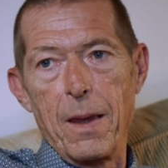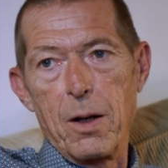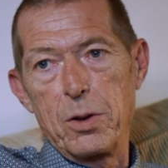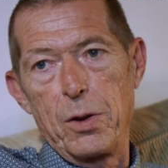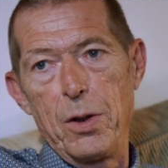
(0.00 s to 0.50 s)

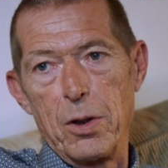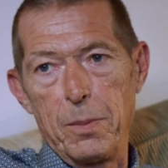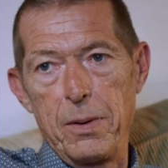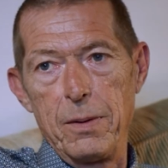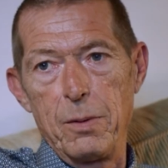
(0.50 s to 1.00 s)
go to
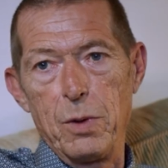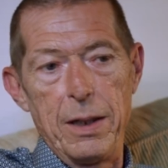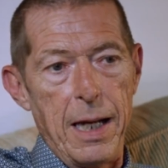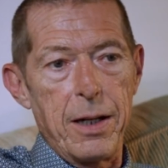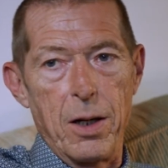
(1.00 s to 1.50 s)
Europe, well,
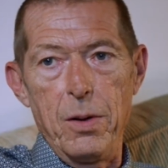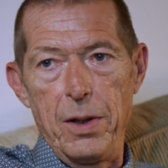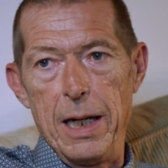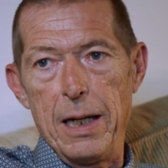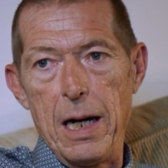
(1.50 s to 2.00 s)
they go
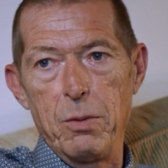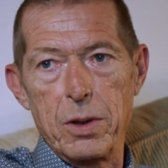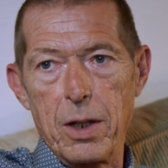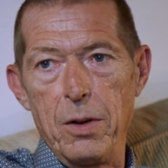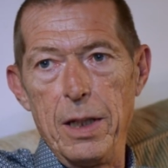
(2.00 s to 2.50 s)
there. I
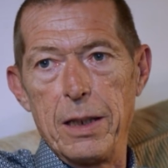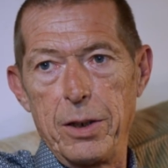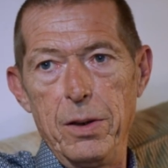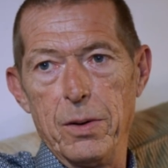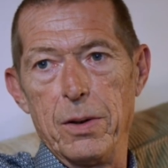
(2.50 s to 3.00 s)
would go there
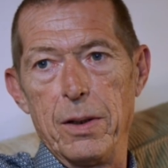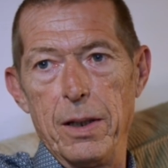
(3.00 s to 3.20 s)
too.